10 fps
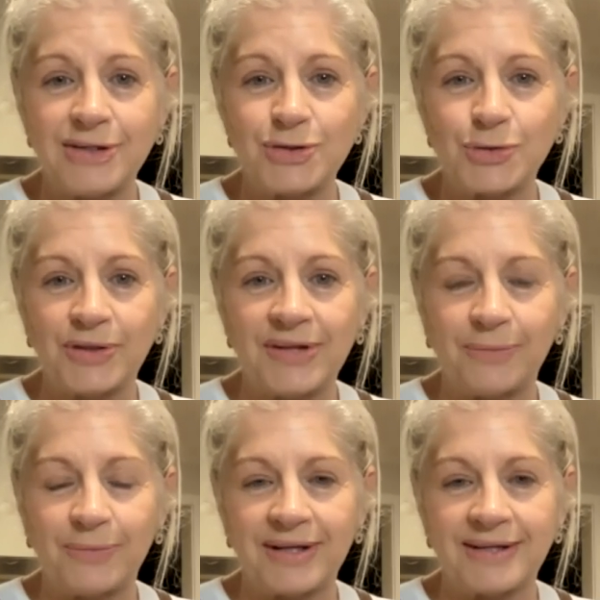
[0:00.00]
join that
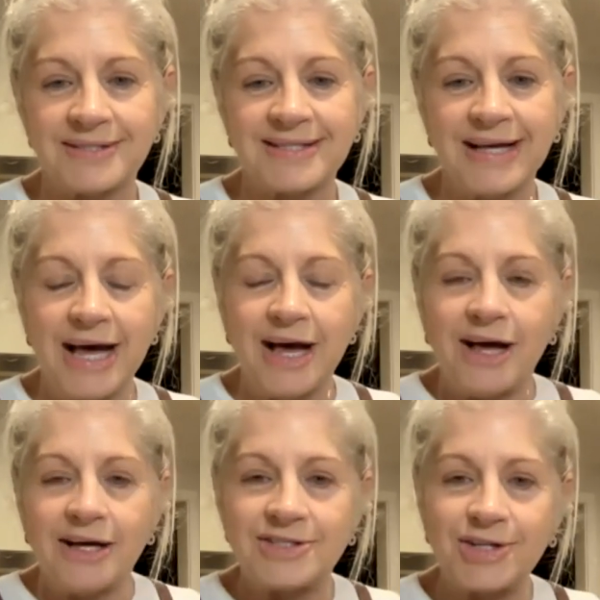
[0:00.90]
with us.
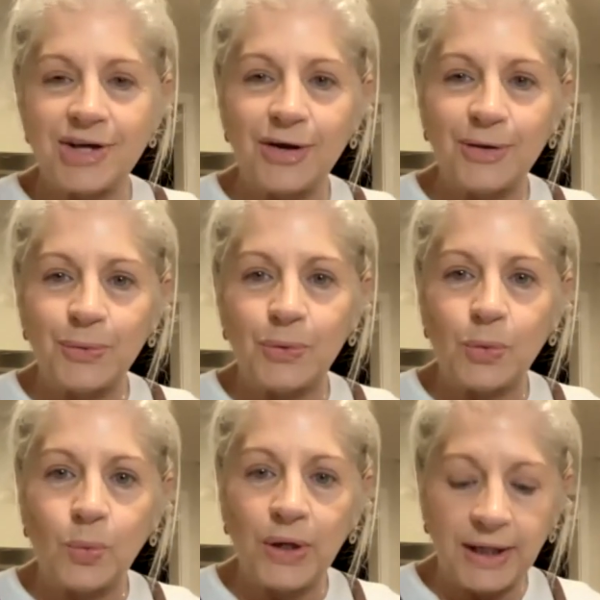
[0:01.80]
So
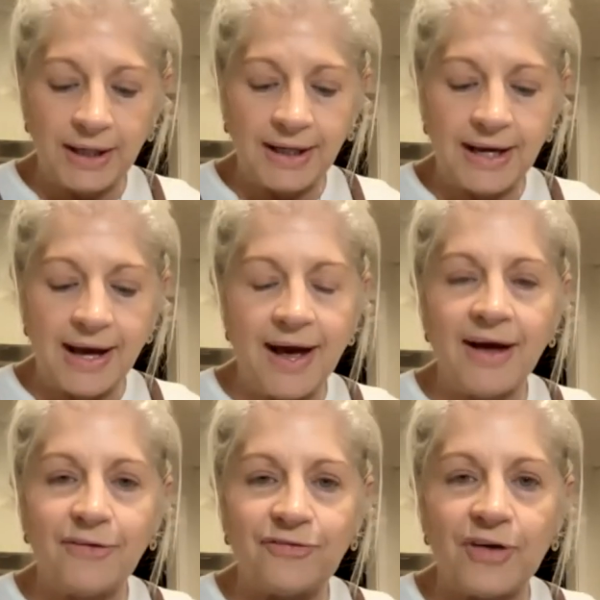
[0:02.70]
we
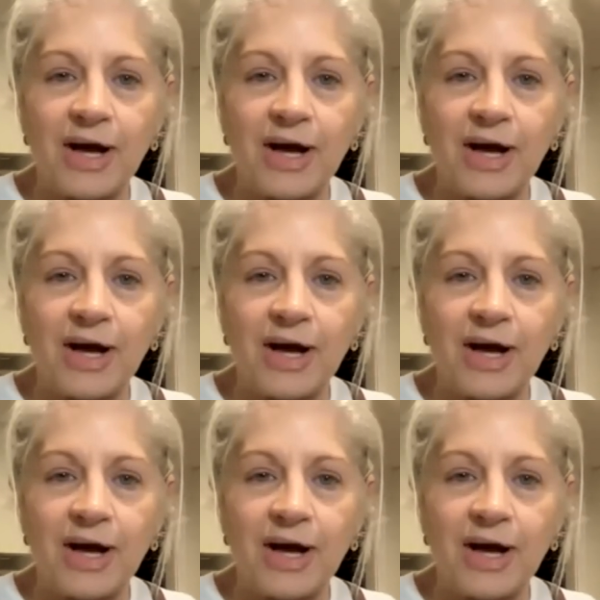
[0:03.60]
have,